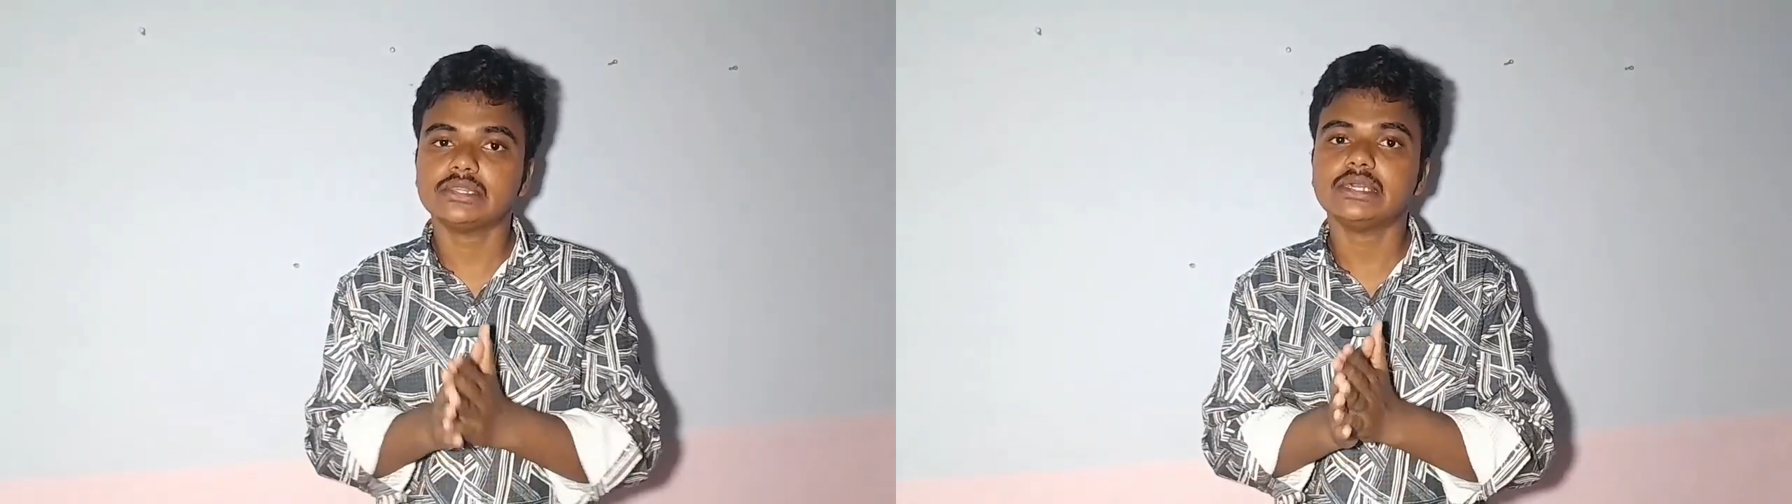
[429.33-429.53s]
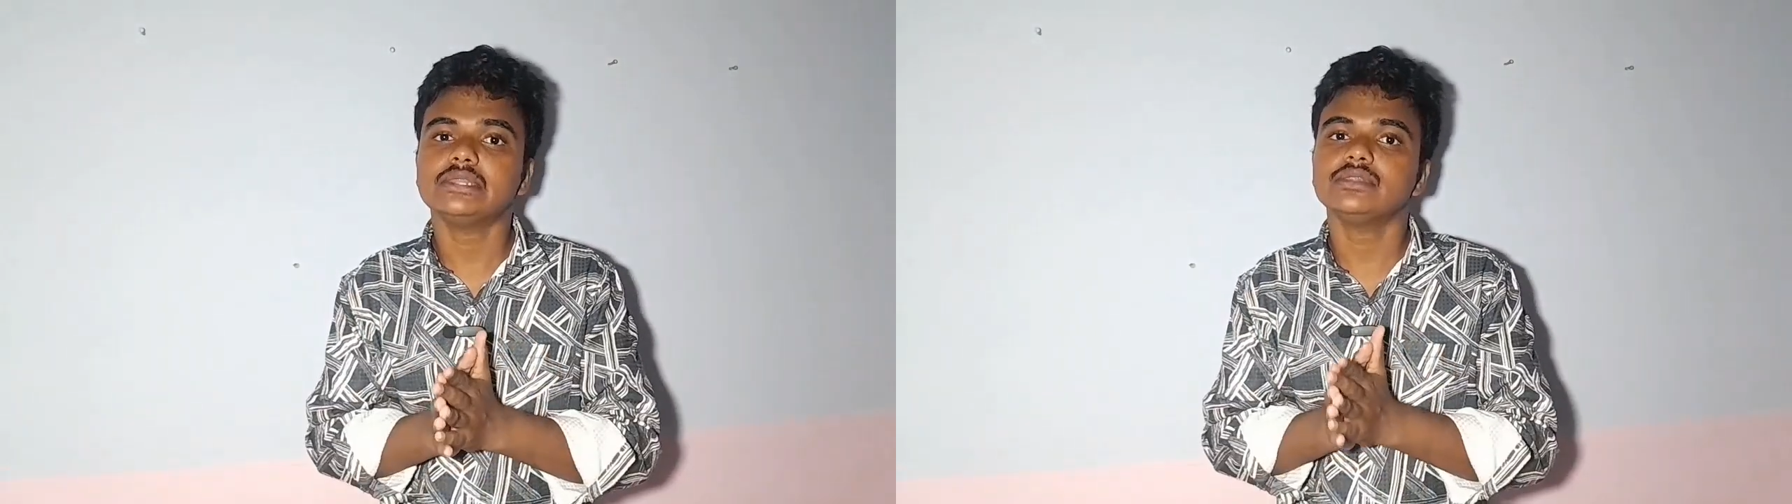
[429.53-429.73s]

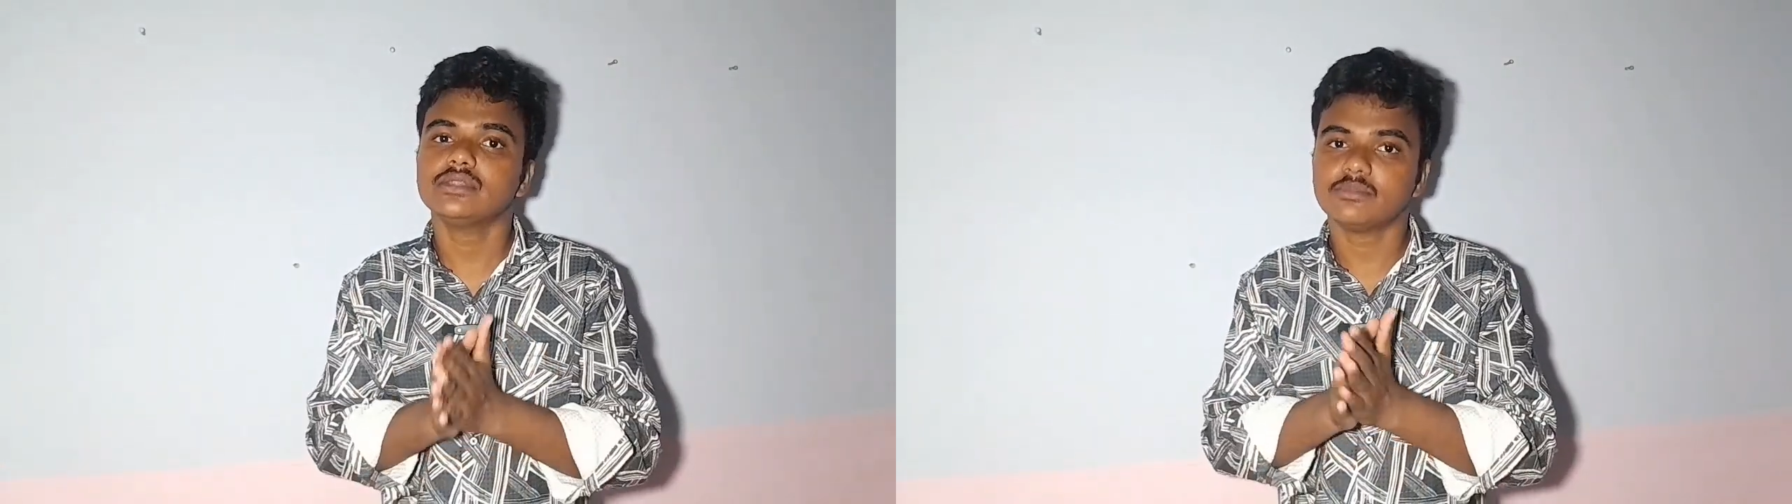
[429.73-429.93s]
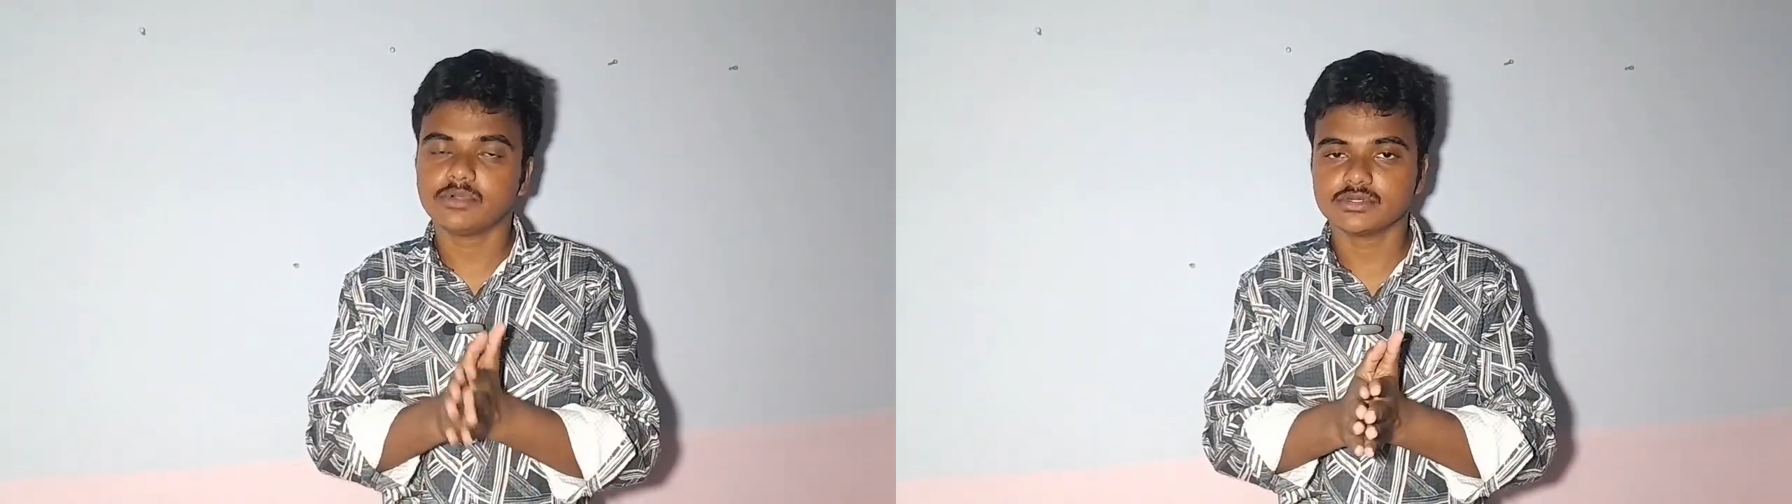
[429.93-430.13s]
then
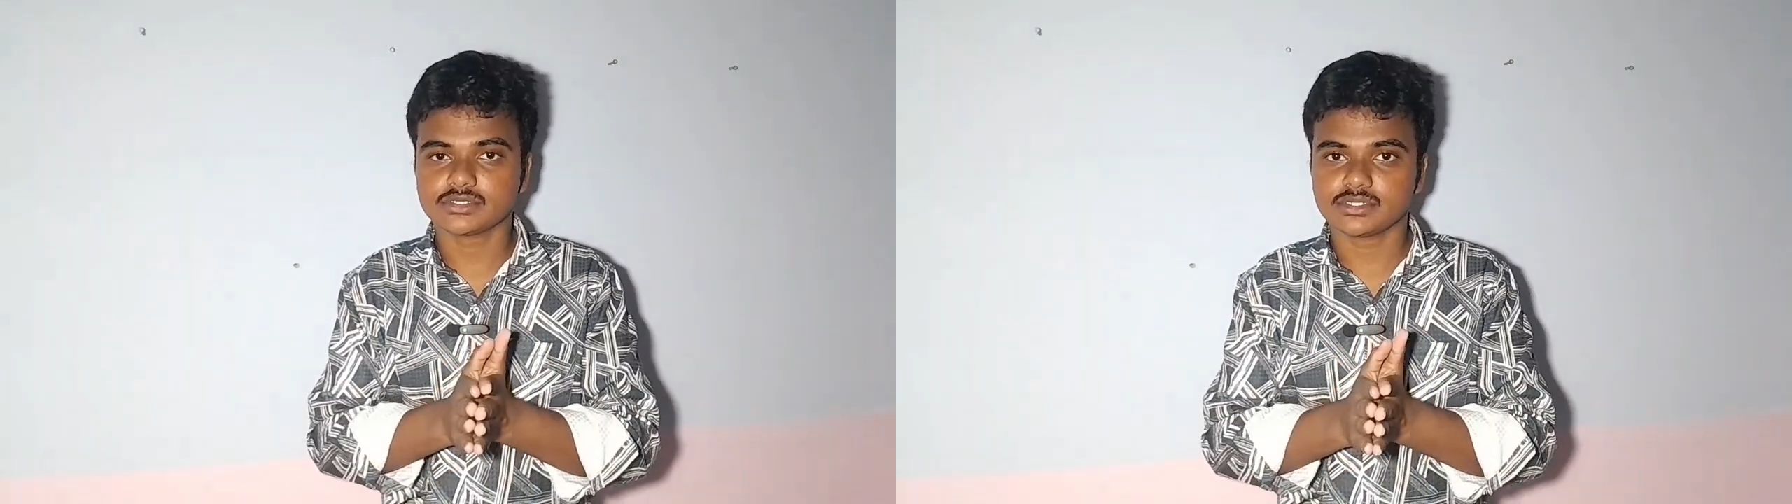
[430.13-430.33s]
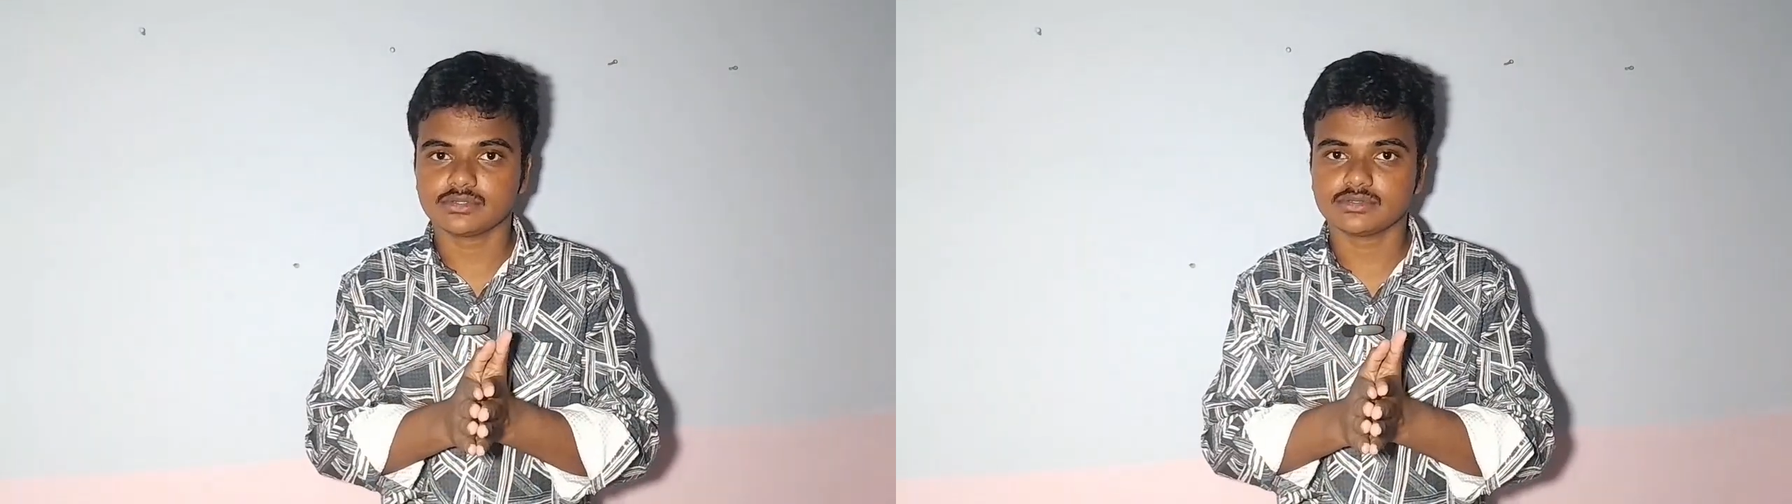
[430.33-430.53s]
the
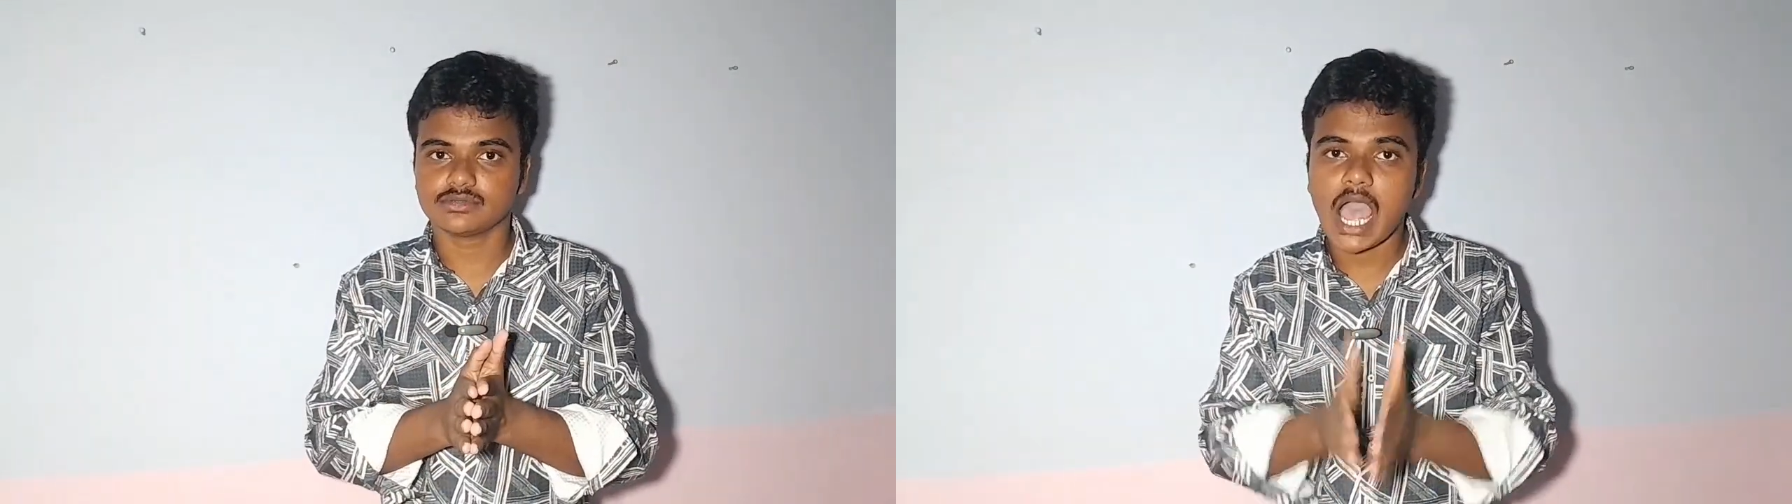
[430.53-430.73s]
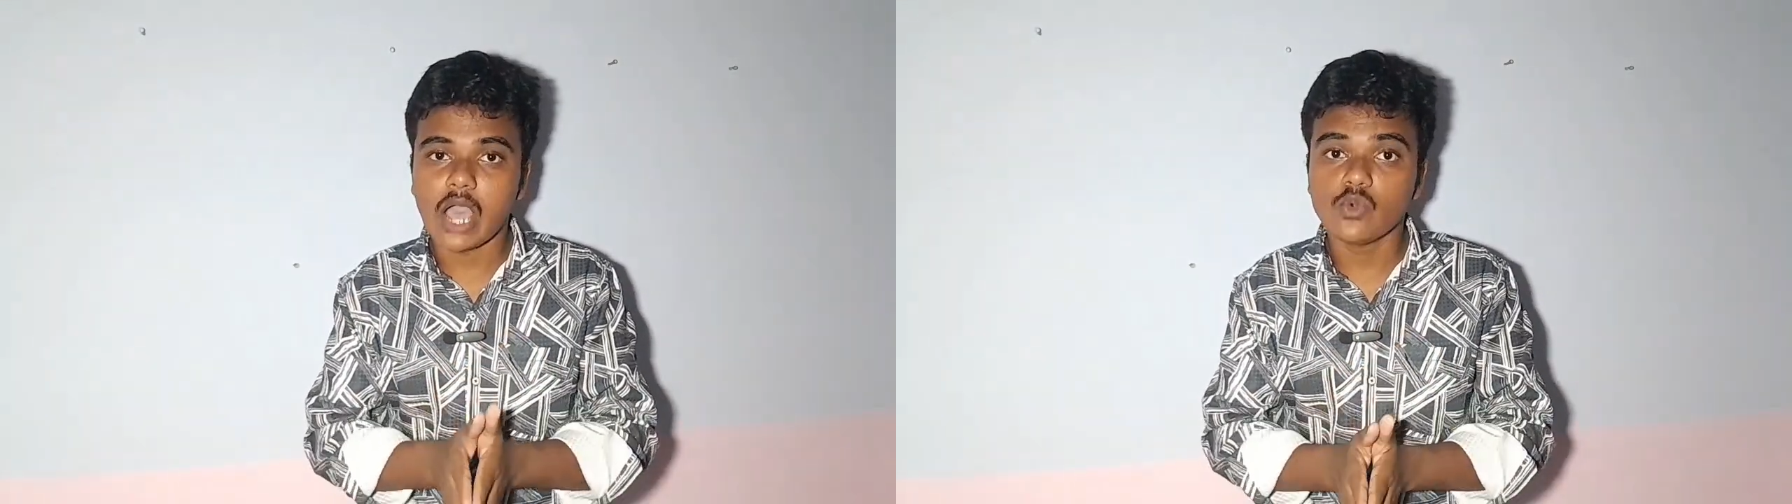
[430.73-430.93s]
person
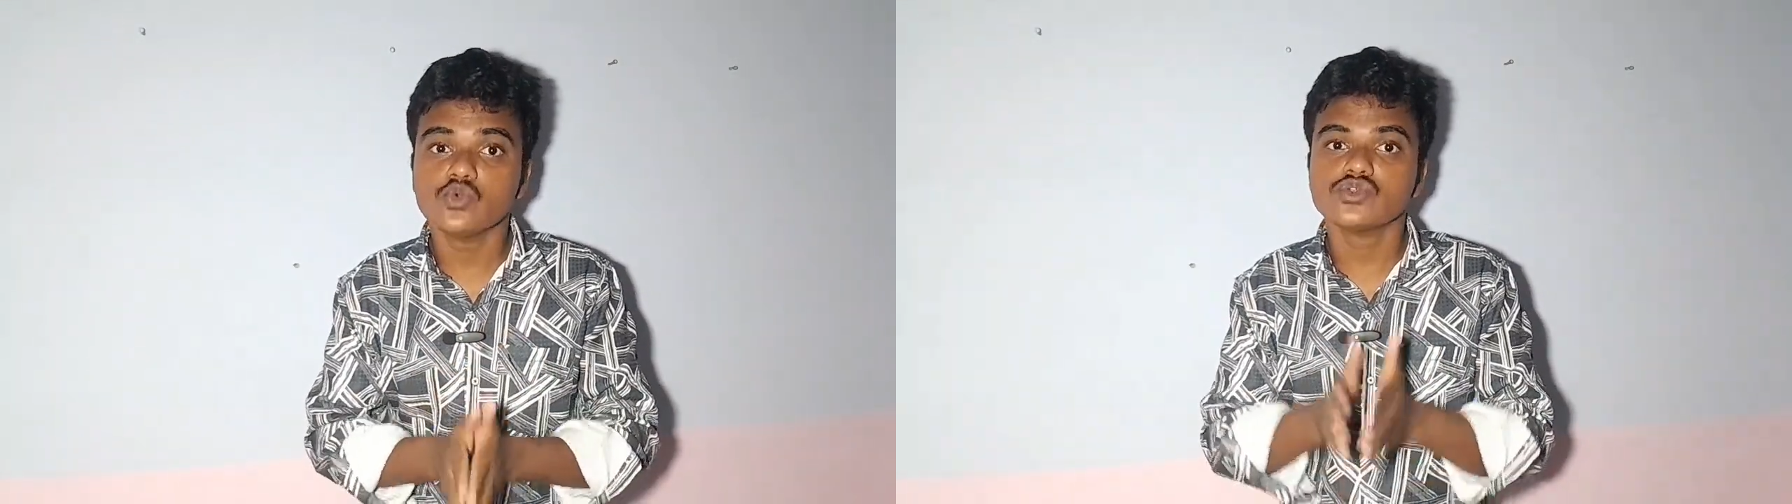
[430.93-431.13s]
have